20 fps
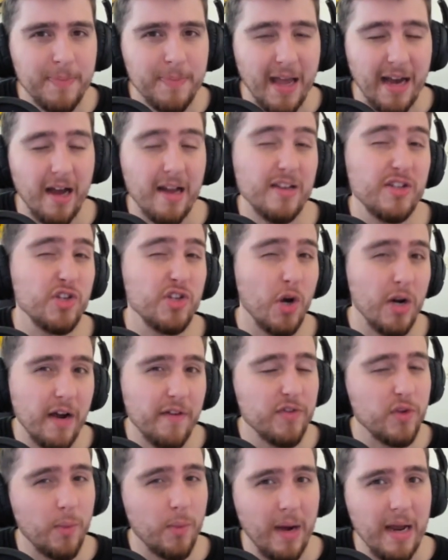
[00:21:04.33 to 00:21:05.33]
and I don't
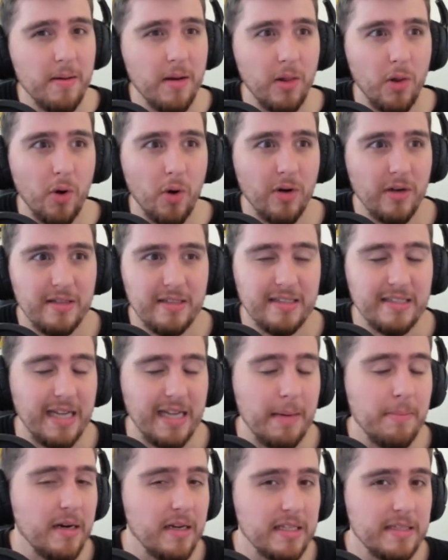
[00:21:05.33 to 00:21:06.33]
have to wait longer than
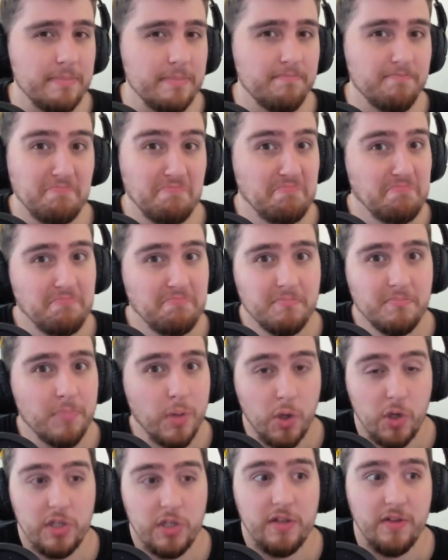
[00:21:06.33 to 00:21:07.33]
10 minutes
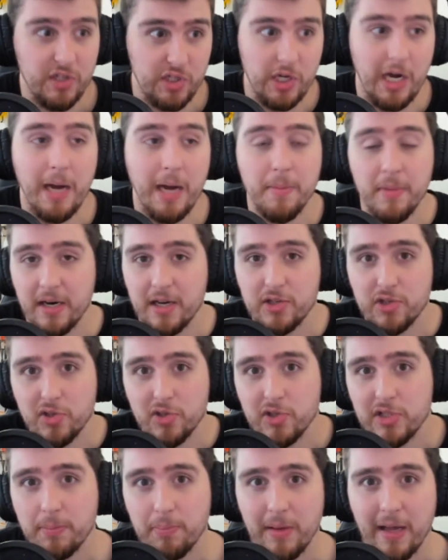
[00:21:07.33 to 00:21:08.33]
because of the time that I
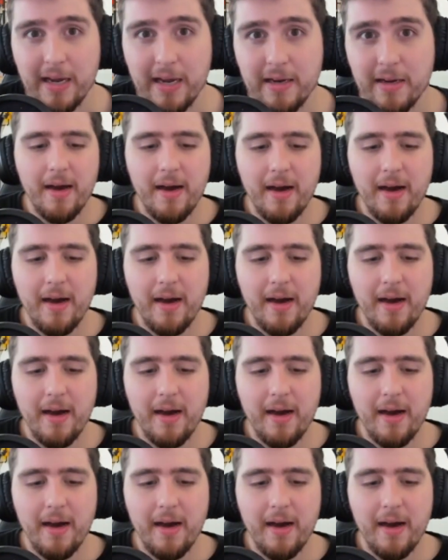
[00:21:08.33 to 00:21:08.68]
choose to play.